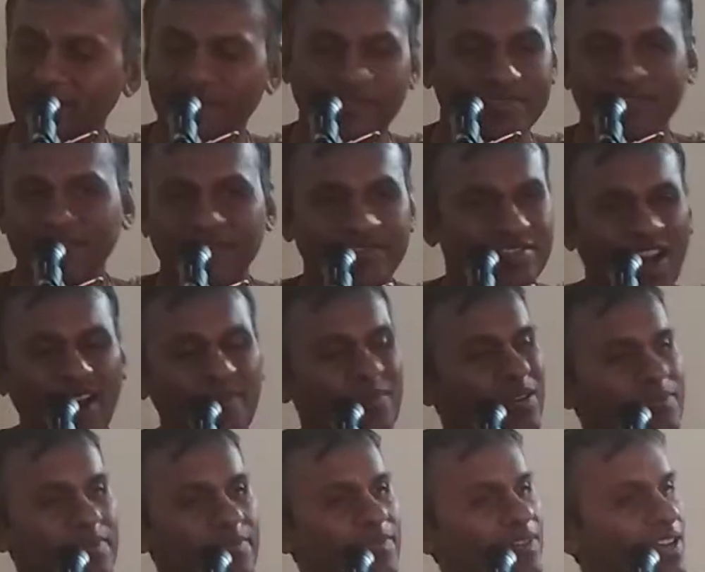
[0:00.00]
So these
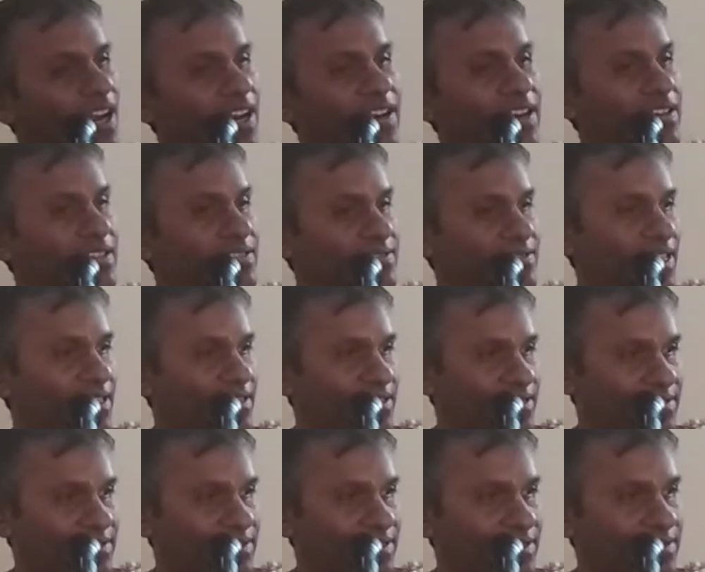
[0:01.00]
normal people can't understand
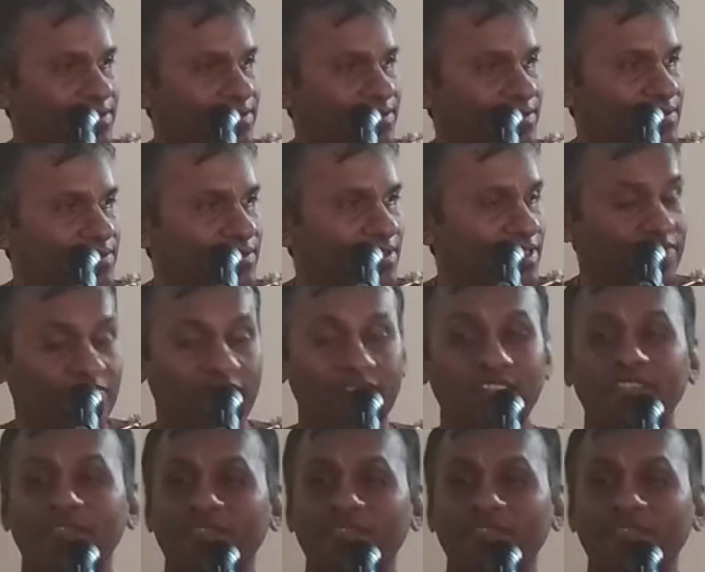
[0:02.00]
these things. It's very